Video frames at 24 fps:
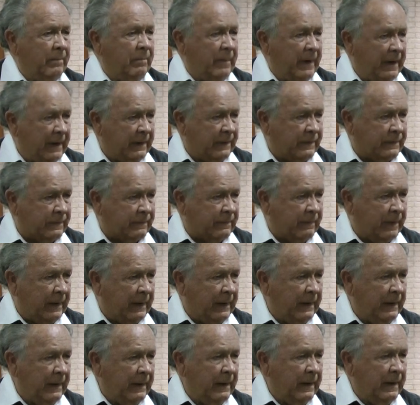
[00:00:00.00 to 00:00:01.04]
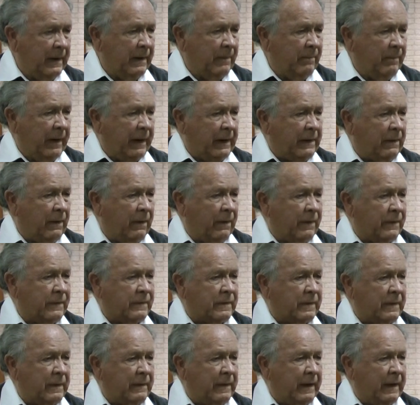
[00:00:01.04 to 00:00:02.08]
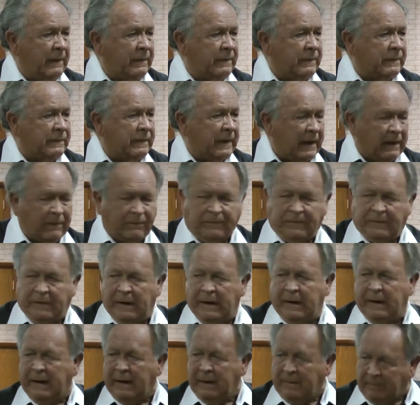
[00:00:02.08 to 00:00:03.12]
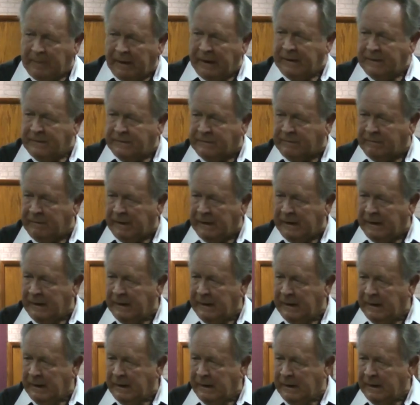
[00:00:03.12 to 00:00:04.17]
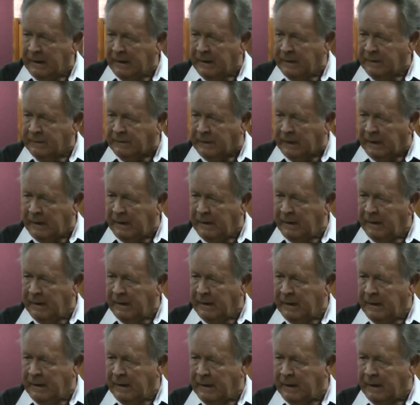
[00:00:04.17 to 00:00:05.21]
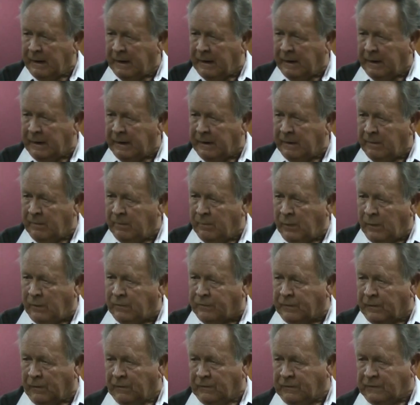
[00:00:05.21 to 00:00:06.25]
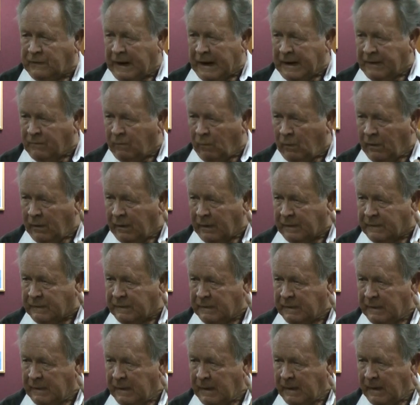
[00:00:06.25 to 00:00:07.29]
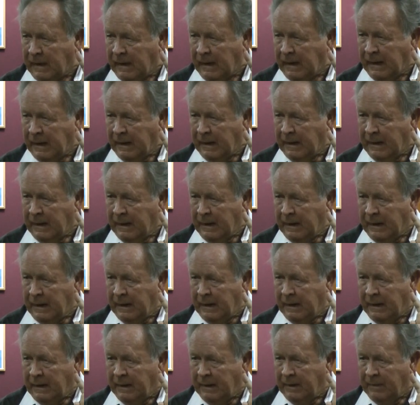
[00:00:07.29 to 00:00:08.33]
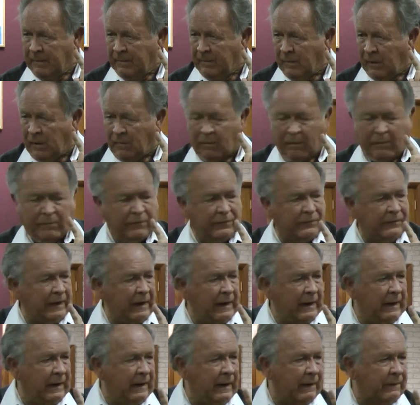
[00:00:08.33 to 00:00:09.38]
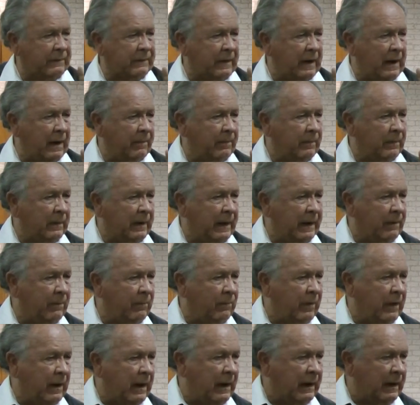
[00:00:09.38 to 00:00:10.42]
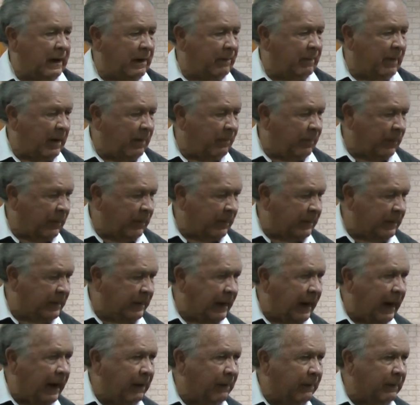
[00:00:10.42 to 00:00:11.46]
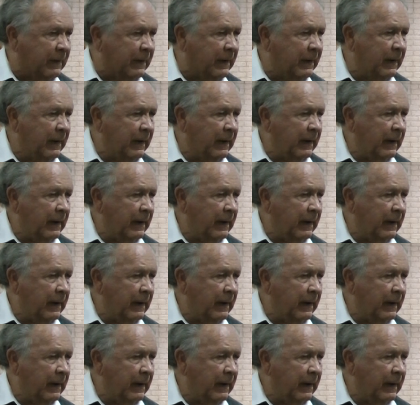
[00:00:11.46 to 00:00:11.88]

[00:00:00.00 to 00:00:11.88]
ministry because there's safety in ministry. See, uh, both those things works. Uh, what we were singing yesterday, I'm late, when I lay my burden down,